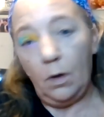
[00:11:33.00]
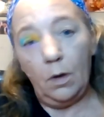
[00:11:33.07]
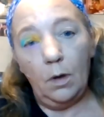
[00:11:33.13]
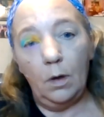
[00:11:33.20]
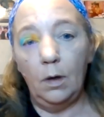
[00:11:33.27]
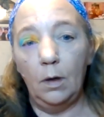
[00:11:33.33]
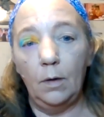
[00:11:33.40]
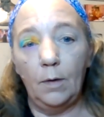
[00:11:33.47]

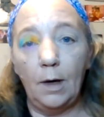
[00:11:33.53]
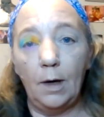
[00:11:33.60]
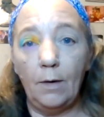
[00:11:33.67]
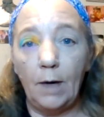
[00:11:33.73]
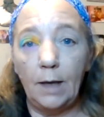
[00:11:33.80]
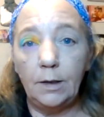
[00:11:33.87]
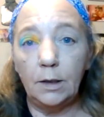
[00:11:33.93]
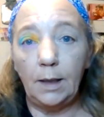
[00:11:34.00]
Oh, I just
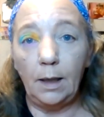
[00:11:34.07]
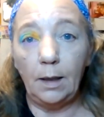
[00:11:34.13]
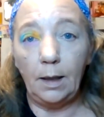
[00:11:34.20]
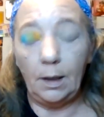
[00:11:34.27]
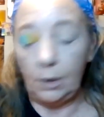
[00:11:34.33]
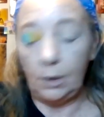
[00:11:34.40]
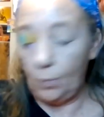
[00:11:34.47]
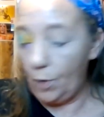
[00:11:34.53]
can't catch a
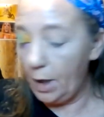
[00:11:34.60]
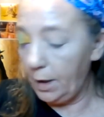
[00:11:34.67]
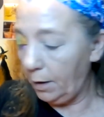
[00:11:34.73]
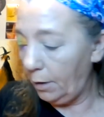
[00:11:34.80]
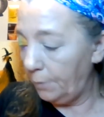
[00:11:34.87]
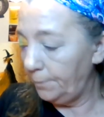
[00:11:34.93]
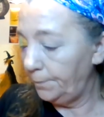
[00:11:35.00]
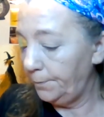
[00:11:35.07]
break here.
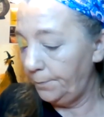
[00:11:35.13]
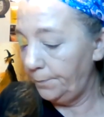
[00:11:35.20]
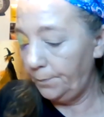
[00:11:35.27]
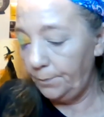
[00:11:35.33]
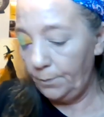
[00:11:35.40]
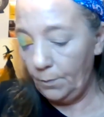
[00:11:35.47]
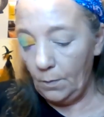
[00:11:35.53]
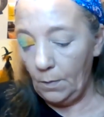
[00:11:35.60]

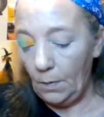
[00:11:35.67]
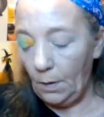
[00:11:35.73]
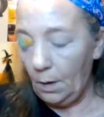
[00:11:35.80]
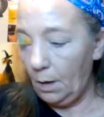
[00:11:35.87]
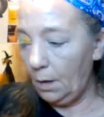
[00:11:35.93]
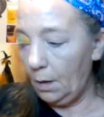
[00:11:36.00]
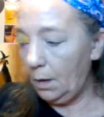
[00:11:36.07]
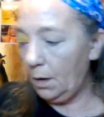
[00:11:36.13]

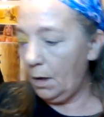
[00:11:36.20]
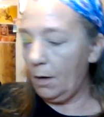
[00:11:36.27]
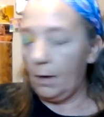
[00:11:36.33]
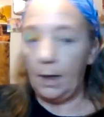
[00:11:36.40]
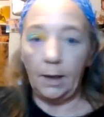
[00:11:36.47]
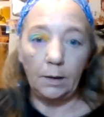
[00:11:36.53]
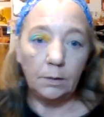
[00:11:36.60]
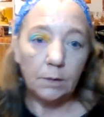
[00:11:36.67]
Alright,
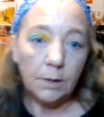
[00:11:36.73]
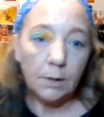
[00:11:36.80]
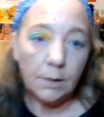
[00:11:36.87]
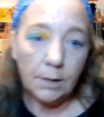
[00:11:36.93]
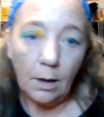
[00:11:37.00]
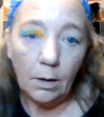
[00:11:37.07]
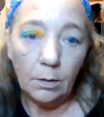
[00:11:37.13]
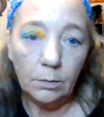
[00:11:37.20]
so
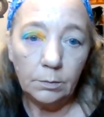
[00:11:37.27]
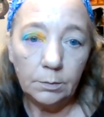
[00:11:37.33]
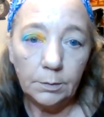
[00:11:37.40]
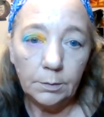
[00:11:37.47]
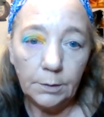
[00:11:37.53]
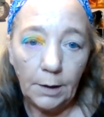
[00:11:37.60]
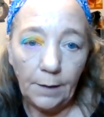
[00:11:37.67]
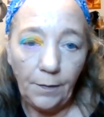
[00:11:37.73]
got
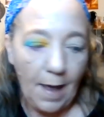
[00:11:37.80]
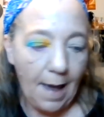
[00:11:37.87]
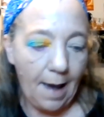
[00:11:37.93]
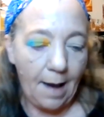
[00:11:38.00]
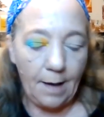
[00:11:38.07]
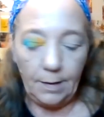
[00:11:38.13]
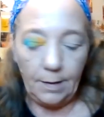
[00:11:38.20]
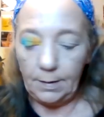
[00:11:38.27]

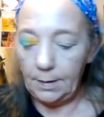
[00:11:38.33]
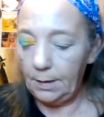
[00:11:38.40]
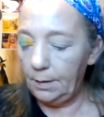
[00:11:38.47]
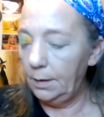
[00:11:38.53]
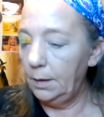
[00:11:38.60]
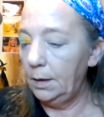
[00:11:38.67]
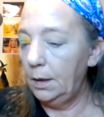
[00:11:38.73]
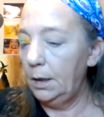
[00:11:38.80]
that.
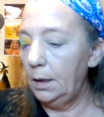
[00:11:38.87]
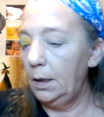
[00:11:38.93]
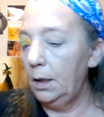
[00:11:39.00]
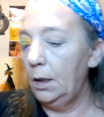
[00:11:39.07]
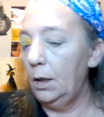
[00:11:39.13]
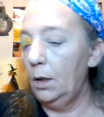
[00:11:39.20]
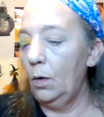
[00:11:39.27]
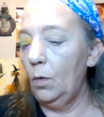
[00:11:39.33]

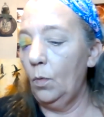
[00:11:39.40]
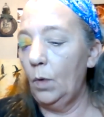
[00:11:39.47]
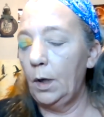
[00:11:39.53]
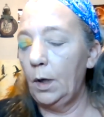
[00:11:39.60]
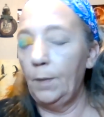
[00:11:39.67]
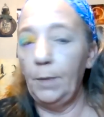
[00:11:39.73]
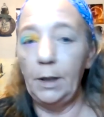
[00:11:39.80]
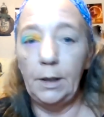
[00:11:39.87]
What I'm going to
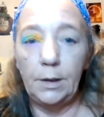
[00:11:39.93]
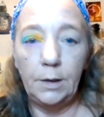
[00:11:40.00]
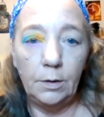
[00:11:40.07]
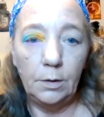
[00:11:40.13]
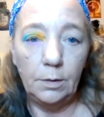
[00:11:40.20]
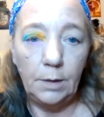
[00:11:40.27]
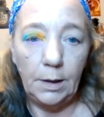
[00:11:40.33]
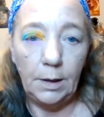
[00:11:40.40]
do
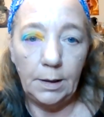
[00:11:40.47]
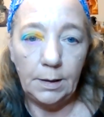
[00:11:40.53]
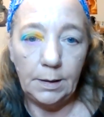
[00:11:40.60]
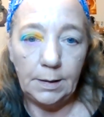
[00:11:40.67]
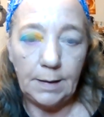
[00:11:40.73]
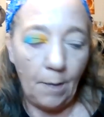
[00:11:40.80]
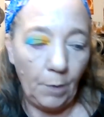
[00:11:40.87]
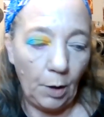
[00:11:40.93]
is I'm
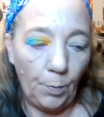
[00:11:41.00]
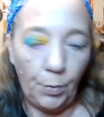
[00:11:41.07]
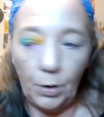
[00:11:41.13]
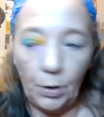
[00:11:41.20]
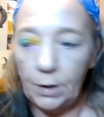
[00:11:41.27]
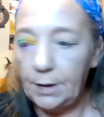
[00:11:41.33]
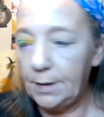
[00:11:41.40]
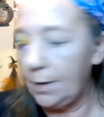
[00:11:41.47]
going to put
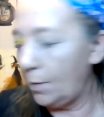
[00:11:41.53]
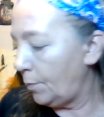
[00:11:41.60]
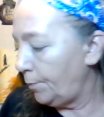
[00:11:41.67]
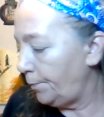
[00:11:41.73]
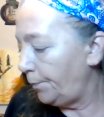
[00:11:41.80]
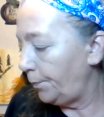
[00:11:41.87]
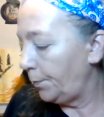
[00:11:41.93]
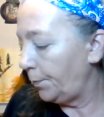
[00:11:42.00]
some
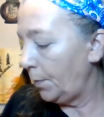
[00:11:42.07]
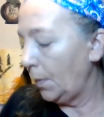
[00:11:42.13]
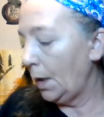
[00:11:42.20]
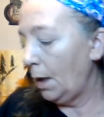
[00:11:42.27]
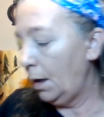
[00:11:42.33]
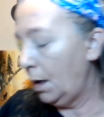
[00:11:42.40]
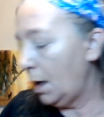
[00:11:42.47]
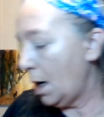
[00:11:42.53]

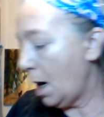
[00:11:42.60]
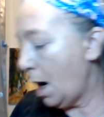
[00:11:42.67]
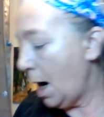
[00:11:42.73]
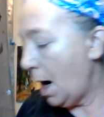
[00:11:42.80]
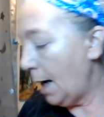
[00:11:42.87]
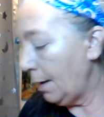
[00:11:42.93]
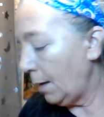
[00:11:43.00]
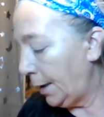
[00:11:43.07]

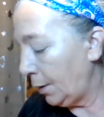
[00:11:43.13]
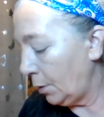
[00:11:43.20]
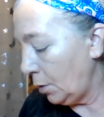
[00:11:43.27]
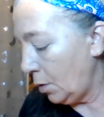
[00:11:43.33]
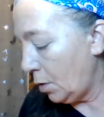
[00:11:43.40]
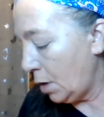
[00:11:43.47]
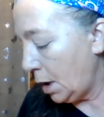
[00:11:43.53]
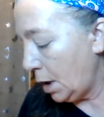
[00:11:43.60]
eyeliner
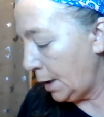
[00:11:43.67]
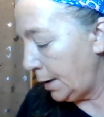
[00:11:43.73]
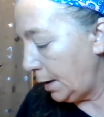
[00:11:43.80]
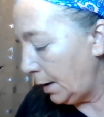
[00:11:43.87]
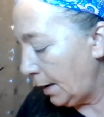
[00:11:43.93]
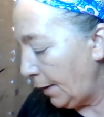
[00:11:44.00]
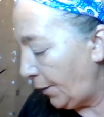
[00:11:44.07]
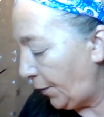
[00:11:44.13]
on, and I
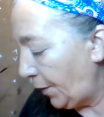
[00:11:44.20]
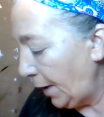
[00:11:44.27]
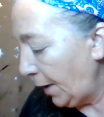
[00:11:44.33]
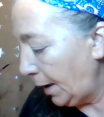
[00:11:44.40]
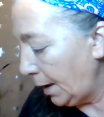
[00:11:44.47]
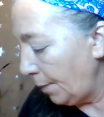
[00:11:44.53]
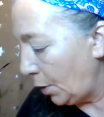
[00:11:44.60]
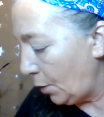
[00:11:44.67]
think I'm
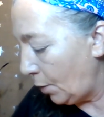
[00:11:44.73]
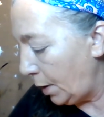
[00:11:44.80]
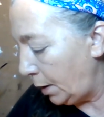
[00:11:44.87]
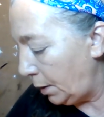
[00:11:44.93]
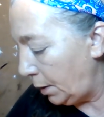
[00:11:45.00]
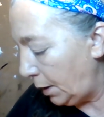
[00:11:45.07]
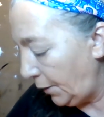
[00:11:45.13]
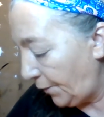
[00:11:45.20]
going, if
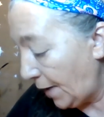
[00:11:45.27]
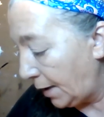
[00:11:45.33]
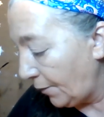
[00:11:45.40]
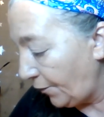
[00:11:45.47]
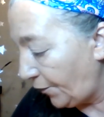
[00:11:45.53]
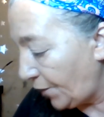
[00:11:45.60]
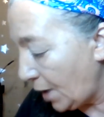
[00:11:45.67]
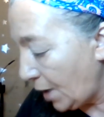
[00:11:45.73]
I can
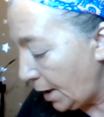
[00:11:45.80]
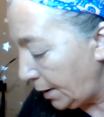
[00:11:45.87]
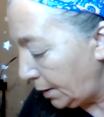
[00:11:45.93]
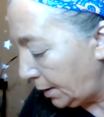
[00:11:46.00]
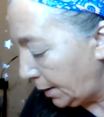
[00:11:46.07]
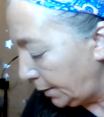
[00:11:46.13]
find it,